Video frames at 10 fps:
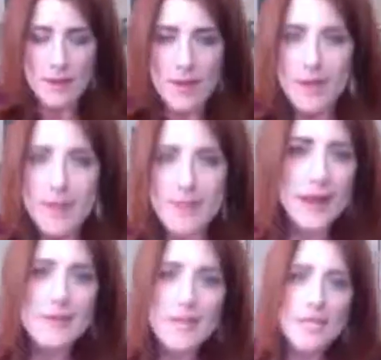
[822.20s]
and
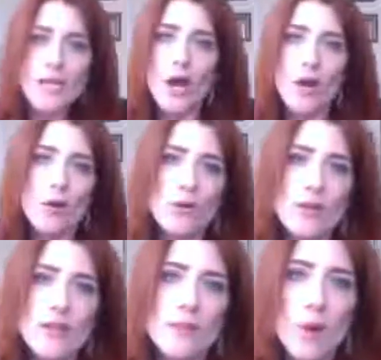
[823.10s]
not letting go
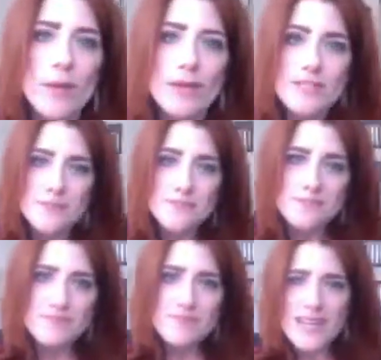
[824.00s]
in the moment.
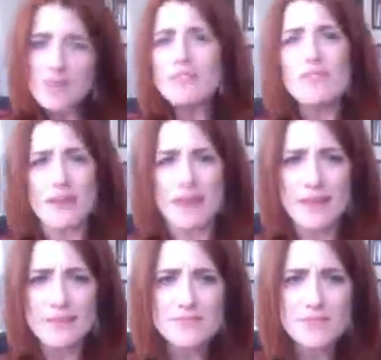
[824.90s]
And you feel
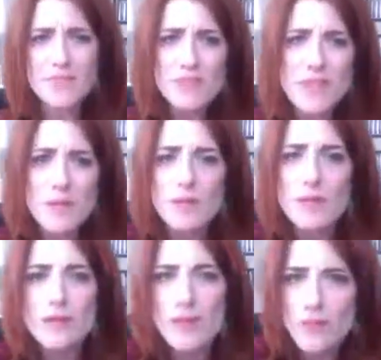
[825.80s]
that. You feel that with
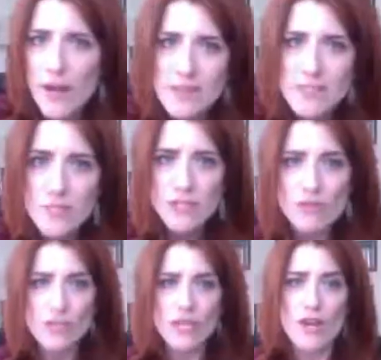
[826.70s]
friends when you
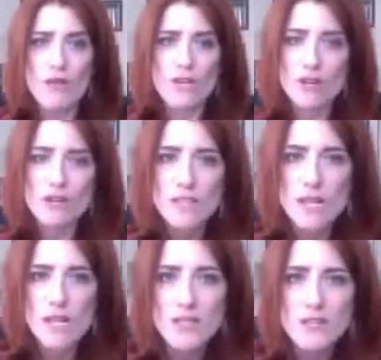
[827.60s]
don't let go and you hold
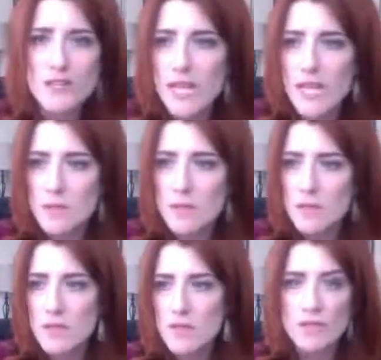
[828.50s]
on. You feel that with
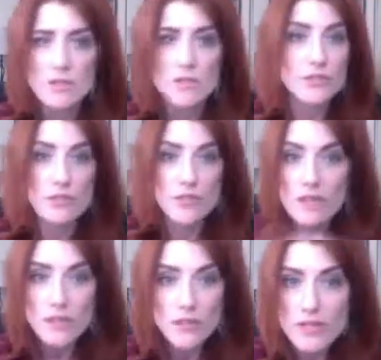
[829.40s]
your
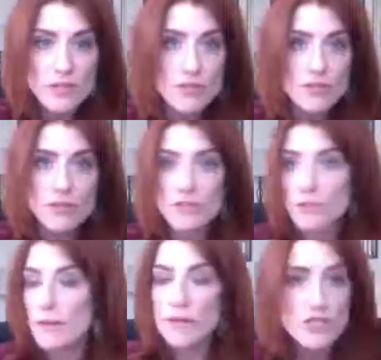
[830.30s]
lover in your
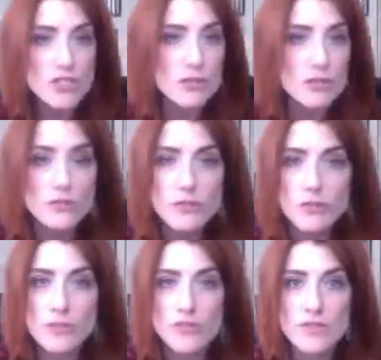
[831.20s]
marriage and with
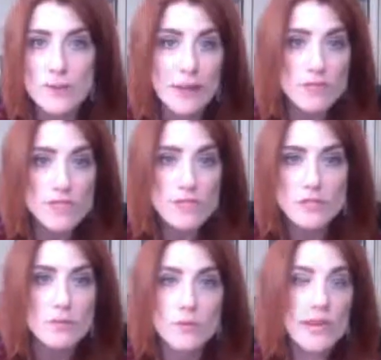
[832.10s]
your spouse,
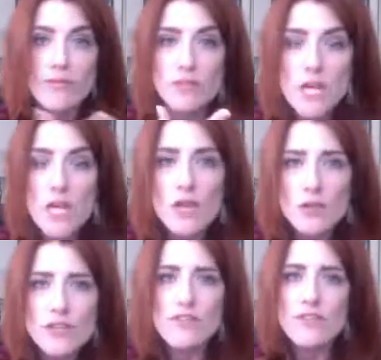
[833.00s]
your whatever. You
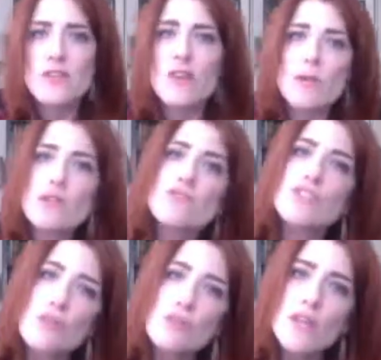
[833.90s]
can feel that when you
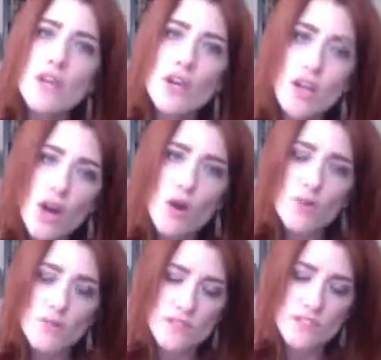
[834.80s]
don't let go
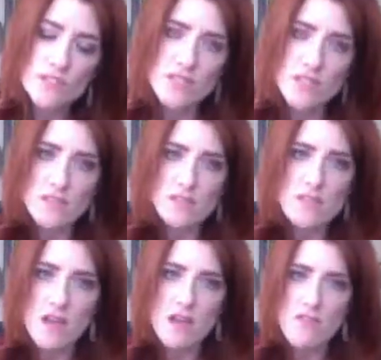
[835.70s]
and there's this sense
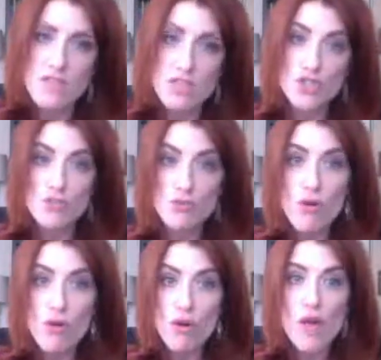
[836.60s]
of
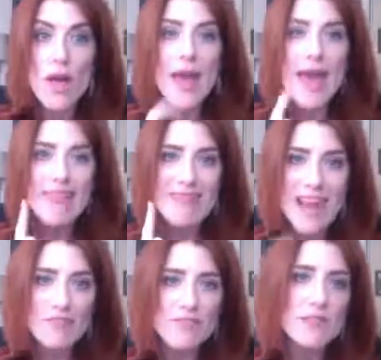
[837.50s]
control, and
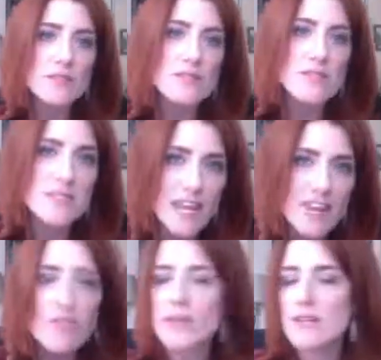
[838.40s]
that feels
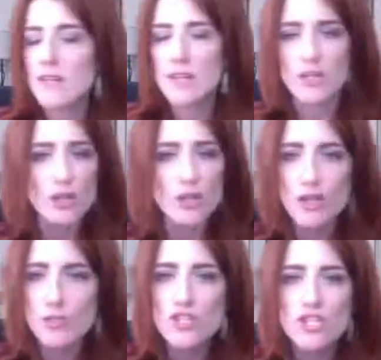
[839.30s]
safe, but it's an
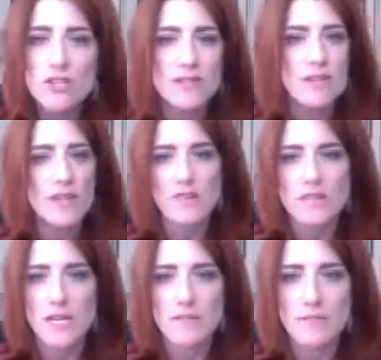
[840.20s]
illusion of
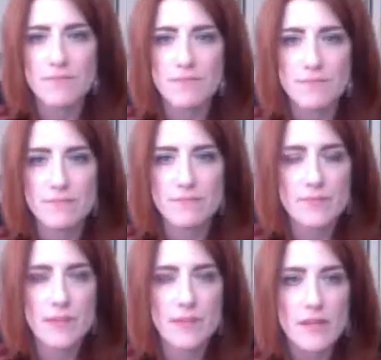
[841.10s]
safety.
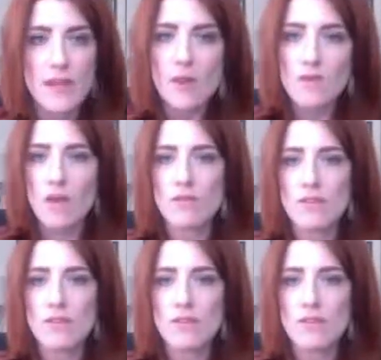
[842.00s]
Oh no, did I